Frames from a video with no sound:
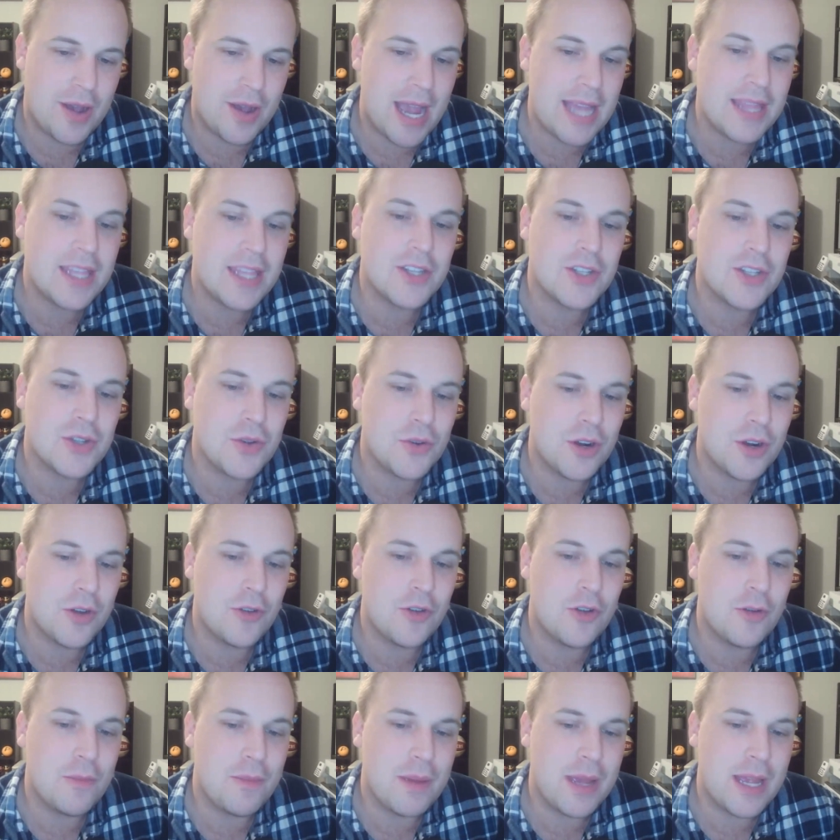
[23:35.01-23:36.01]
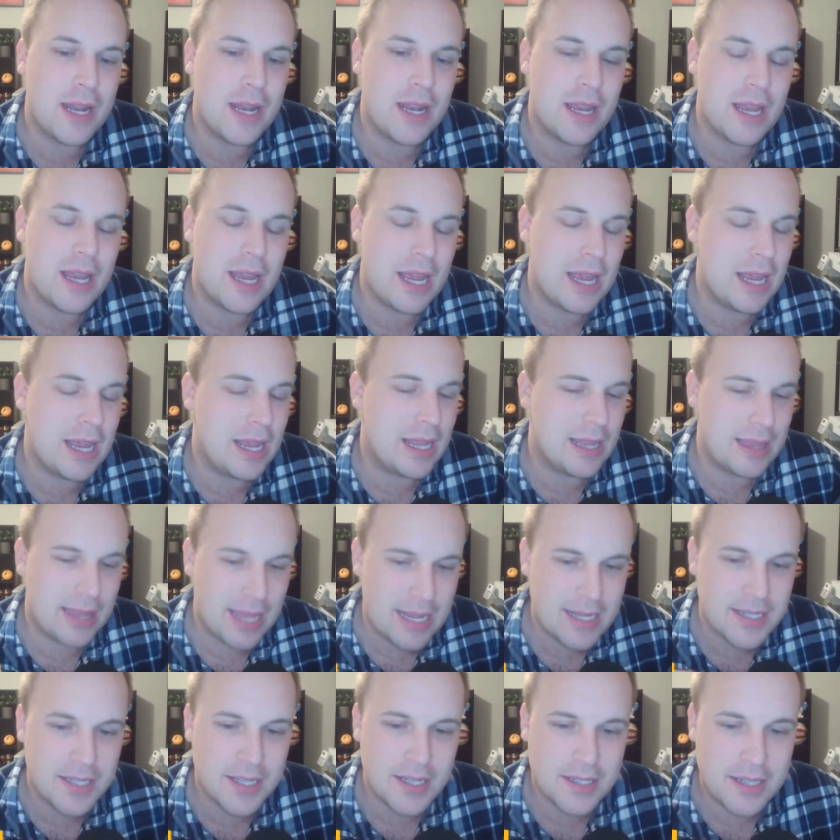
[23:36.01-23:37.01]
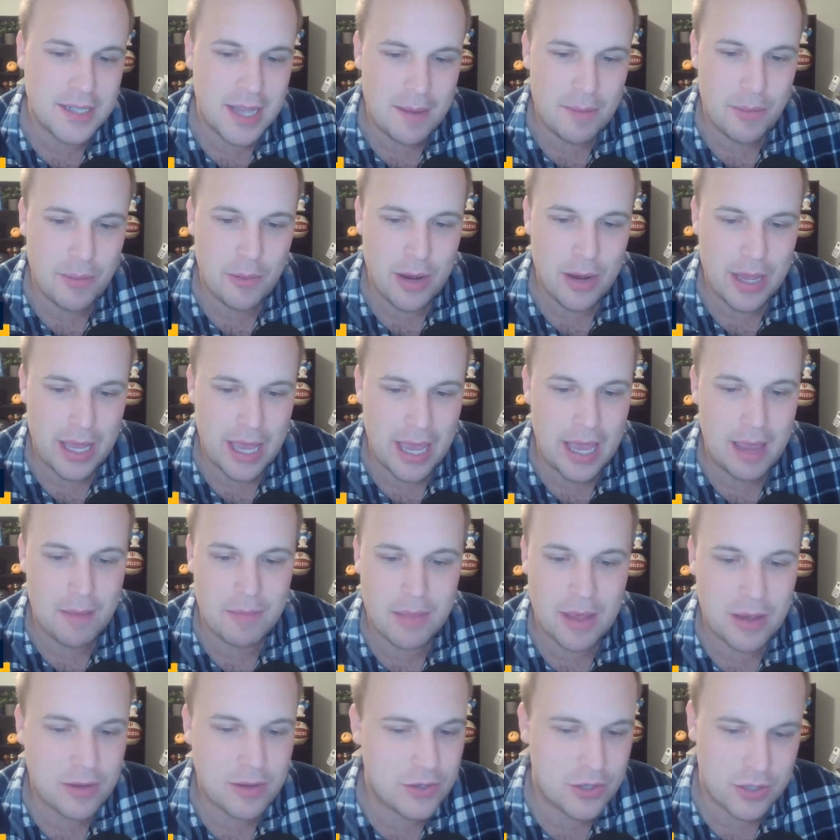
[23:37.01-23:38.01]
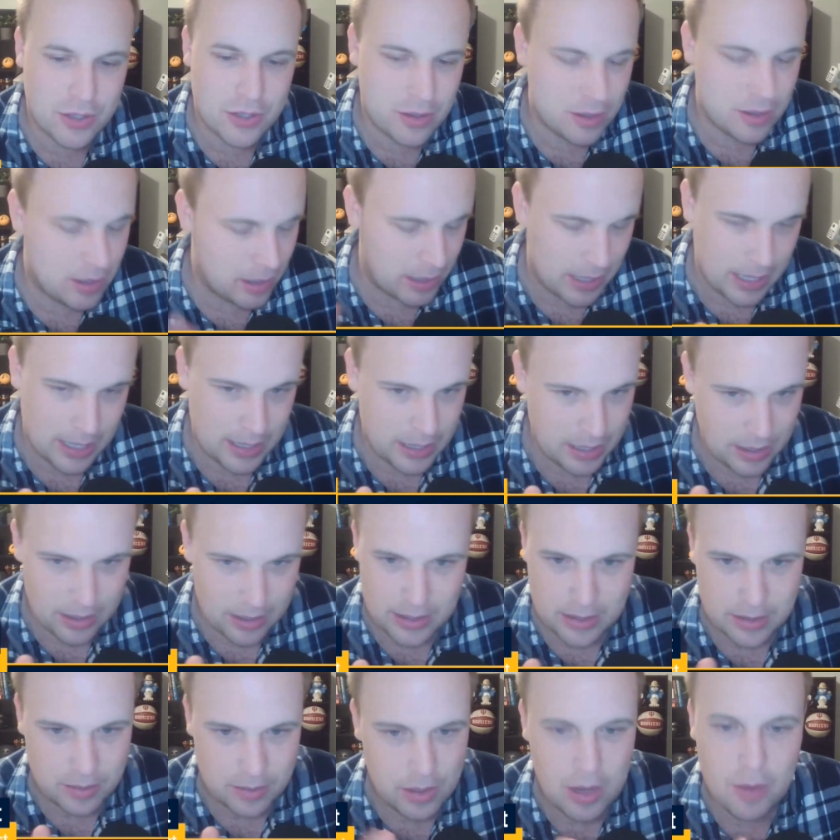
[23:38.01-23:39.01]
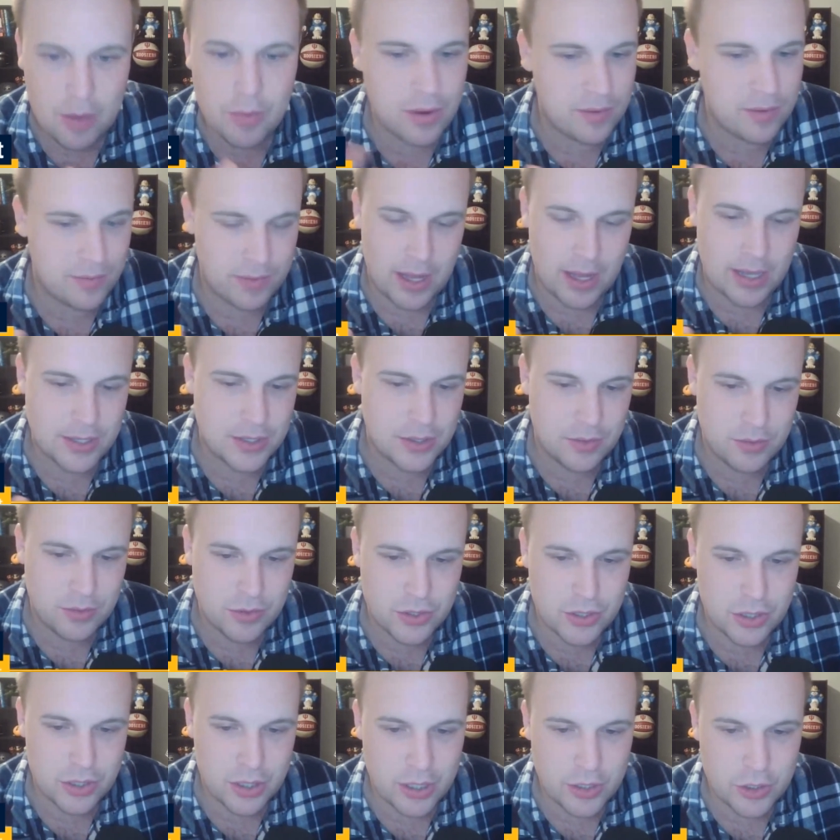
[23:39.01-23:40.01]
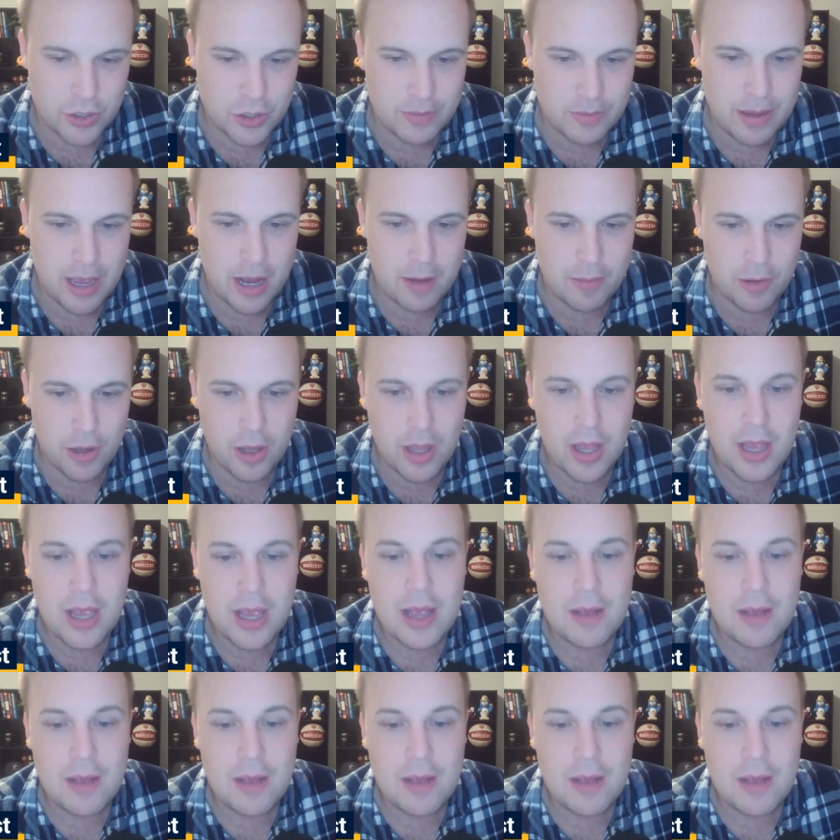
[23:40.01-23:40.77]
Had they scored, it would have been a less than ten-point game. They Again, they they would have lost. It was still insurmountable.